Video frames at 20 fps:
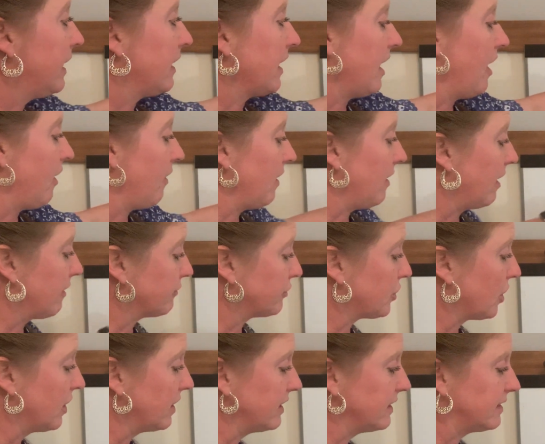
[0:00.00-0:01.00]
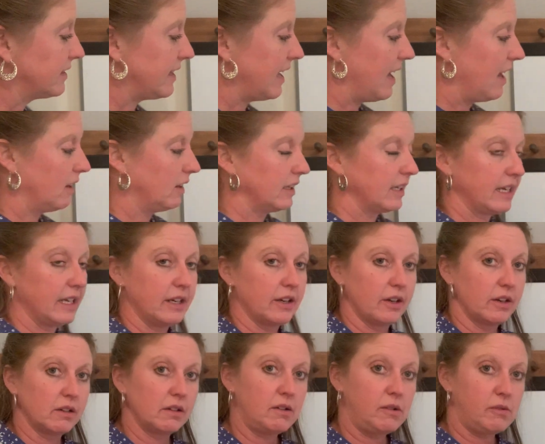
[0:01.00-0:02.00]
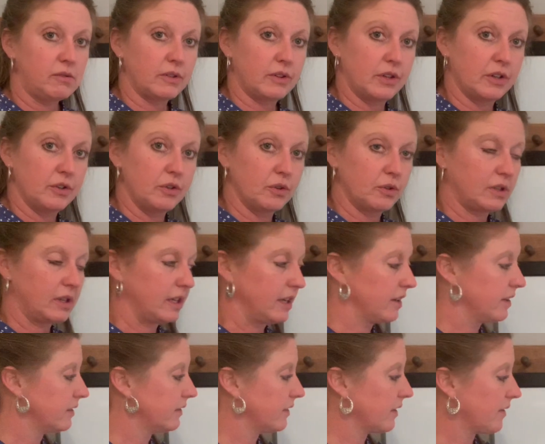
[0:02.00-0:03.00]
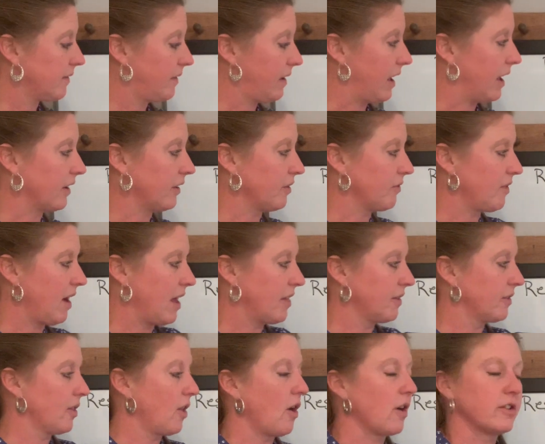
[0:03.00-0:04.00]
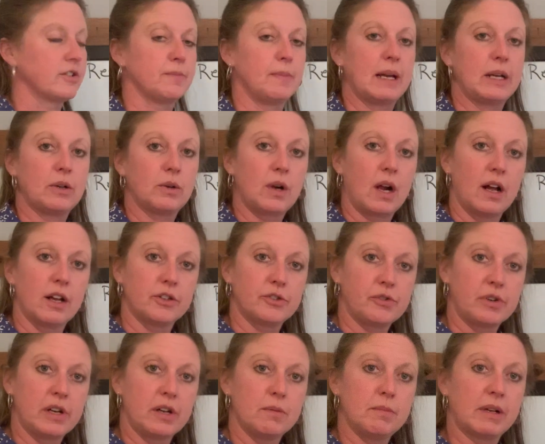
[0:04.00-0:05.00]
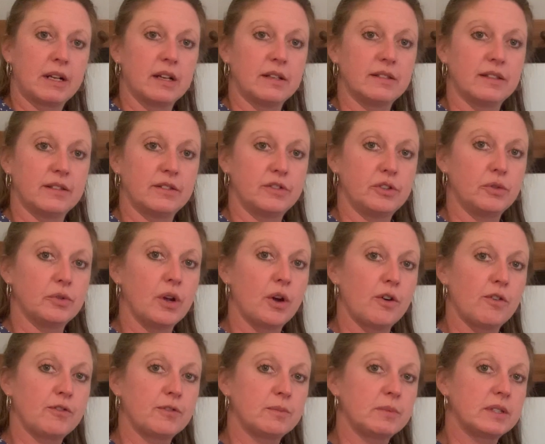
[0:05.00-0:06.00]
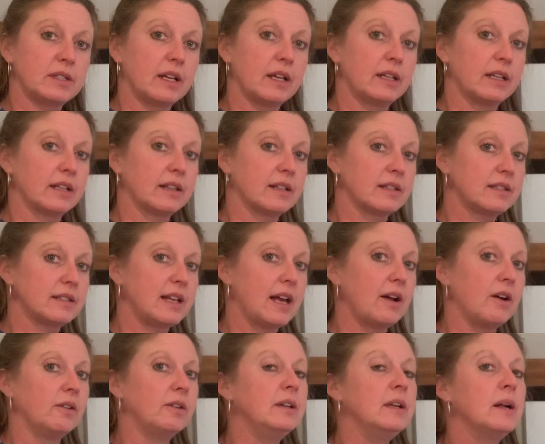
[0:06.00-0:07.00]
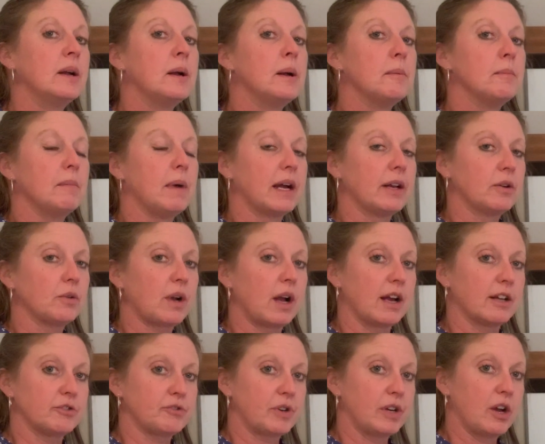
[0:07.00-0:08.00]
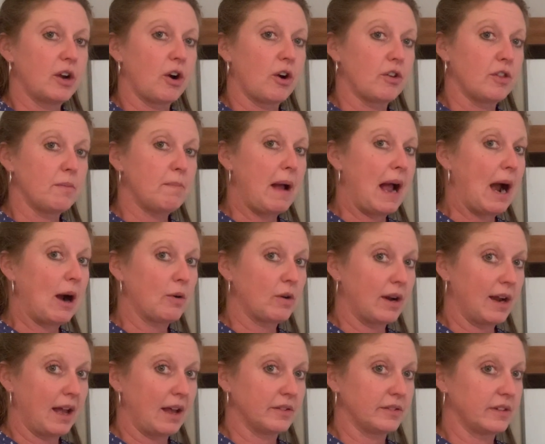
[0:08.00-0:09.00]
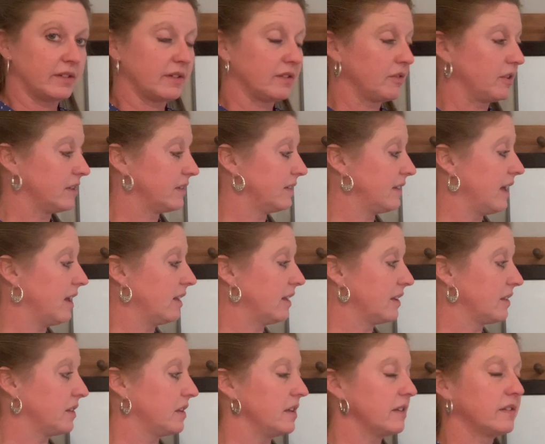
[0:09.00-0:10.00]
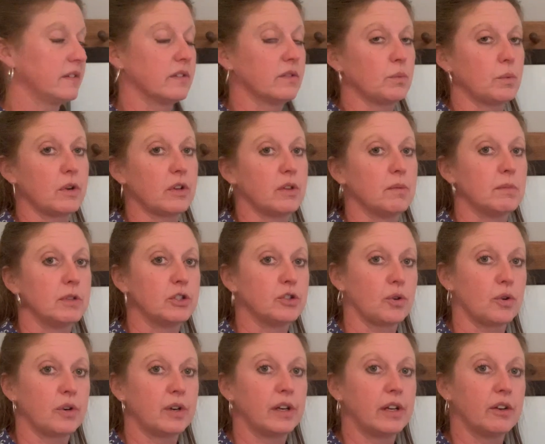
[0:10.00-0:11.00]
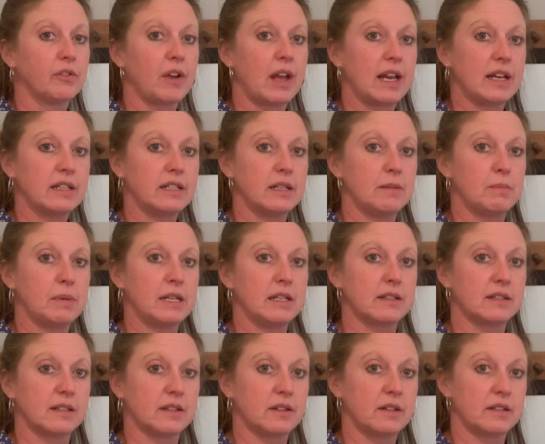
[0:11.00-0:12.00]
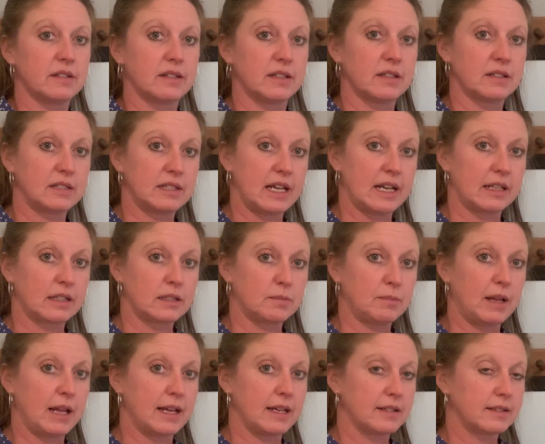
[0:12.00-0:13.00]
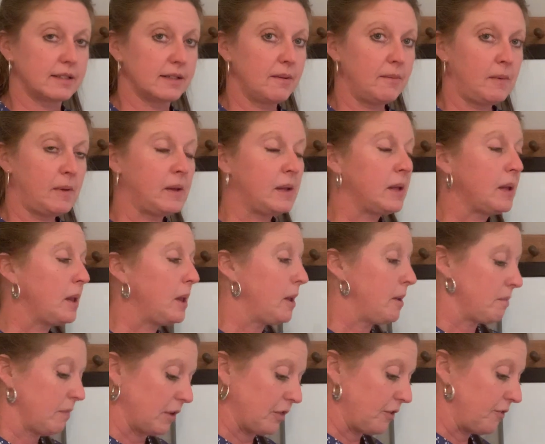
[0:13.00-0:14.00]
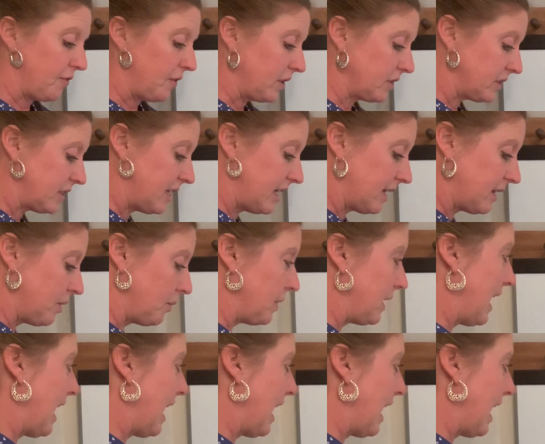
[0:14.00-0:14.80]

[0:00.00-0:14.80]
Now, I've drawn a cell here with a nucleus and a rather large mitochondria because, as you know from studying the cell, mitochondria are the powerhouses of the cell, and this is where the majority of ATP synthesis takes place. But the first thing that we